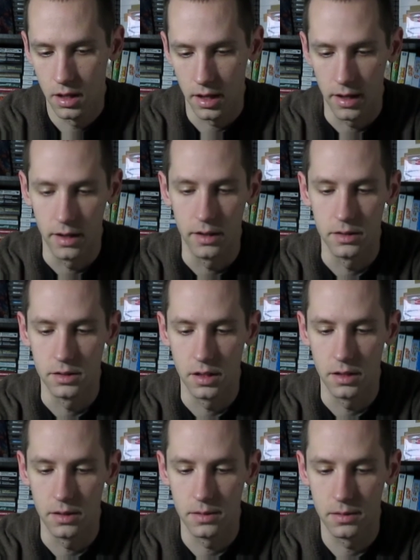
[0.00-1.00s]
and
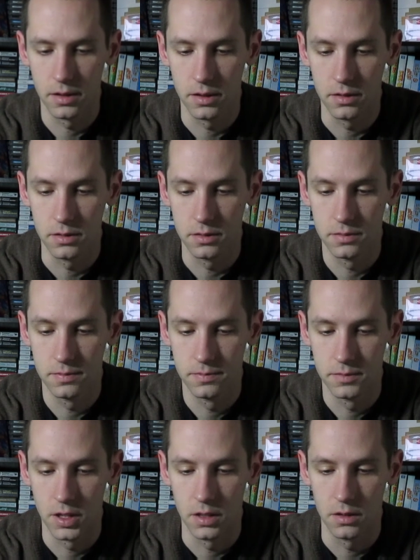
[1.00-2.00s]
they're,
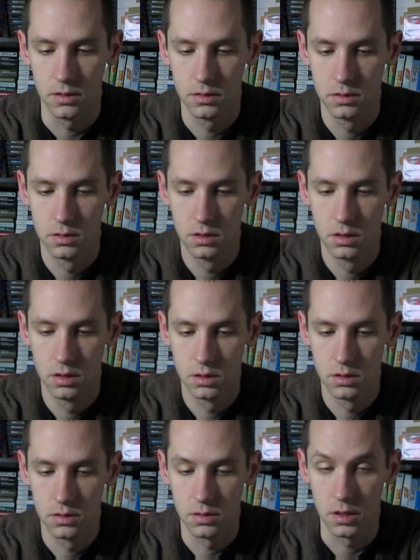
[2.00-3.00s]
you know,
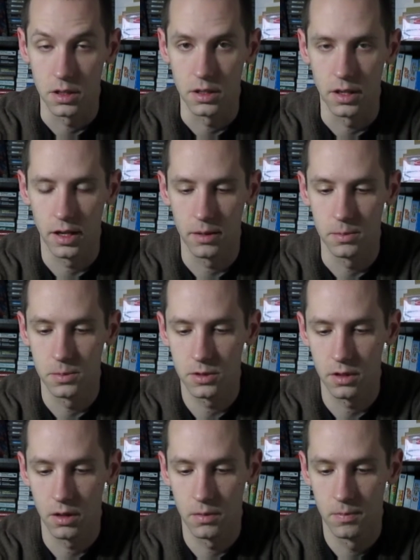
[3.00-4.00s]
really good games.
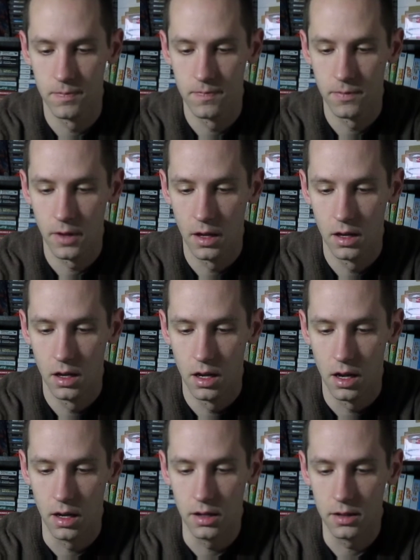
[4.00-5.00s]
So
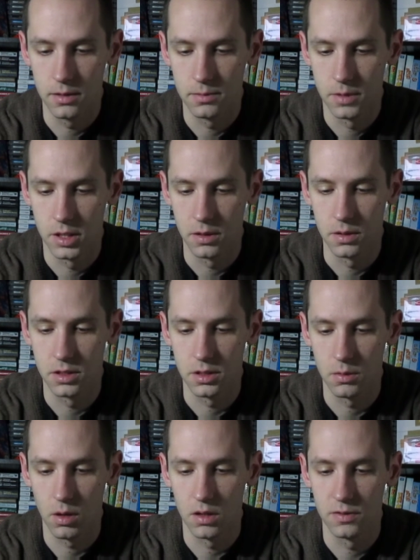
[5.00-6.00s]
he originally
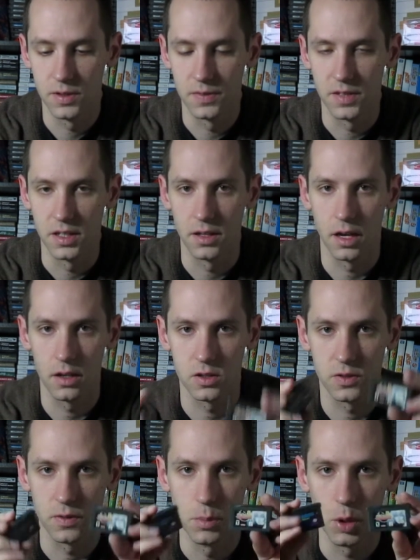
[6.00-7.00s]
wanted $15
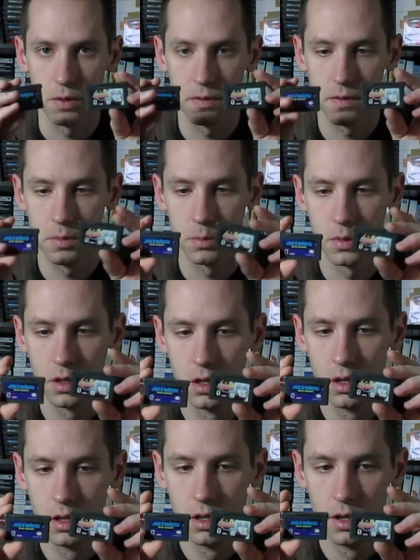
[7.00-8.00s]
for both of them,
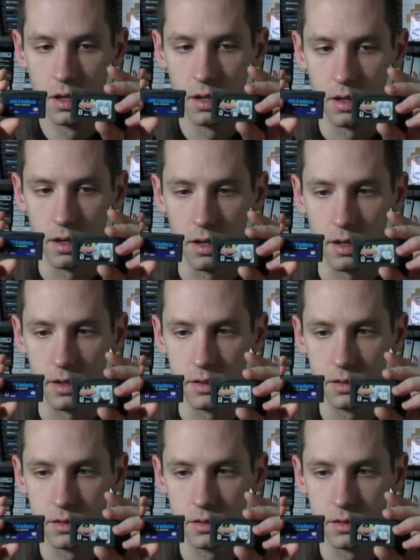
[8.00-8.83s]
and